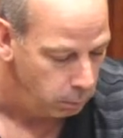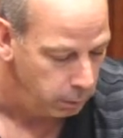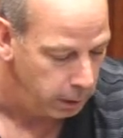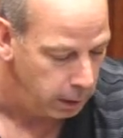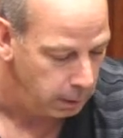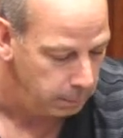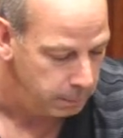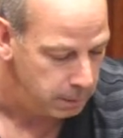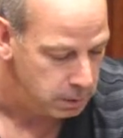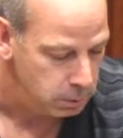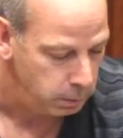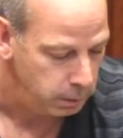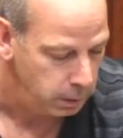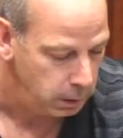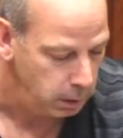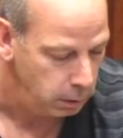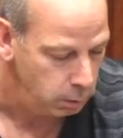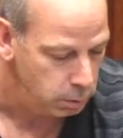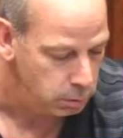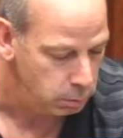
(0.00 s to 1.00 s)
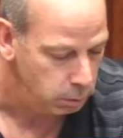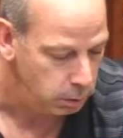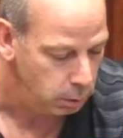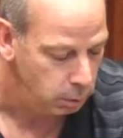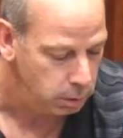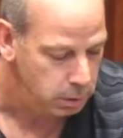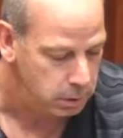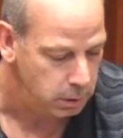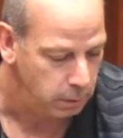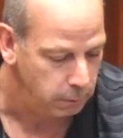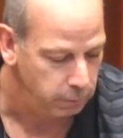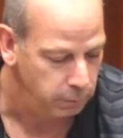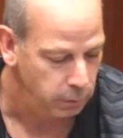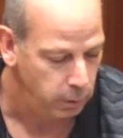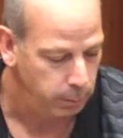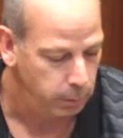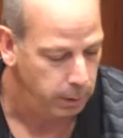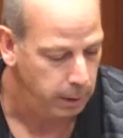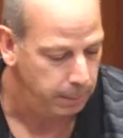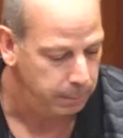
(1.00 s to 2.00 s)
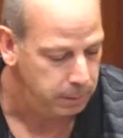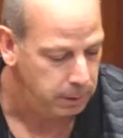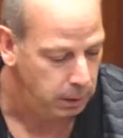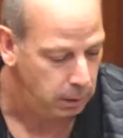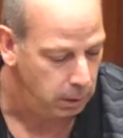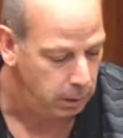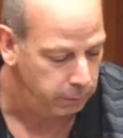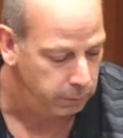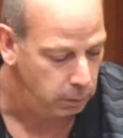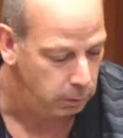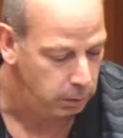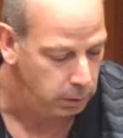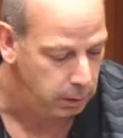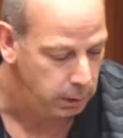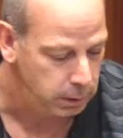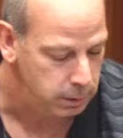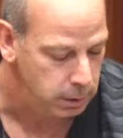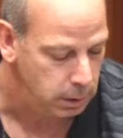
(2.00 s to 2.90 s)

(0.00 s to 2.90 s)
We had Ms. Wendy Hughes redo us a verbal update on a few things,